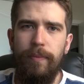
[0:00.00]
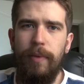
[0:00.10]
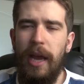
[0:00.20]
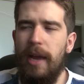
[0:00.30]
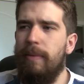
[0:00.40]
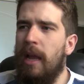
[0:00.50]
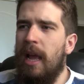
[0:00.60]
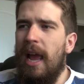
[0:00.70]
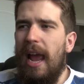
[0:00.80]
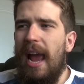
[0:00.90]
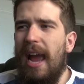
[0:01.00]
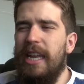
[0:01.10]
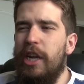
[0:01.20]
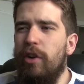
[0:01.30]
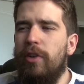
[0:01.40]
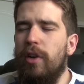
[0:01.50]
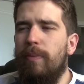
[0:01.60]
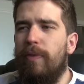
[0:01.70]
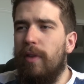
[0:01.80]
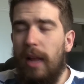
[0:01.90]
okay? And
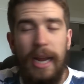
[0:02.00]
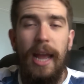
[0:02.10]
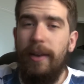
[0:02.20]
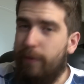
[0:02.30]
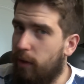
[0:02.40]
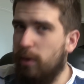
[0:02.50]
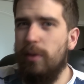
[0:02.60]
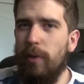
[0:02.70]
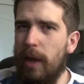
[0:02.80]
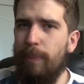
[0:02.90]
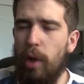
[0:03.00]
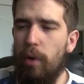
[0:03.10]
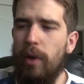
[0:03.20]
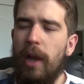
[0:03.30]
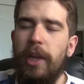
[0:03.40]
YouTube, again, for those who don't upload,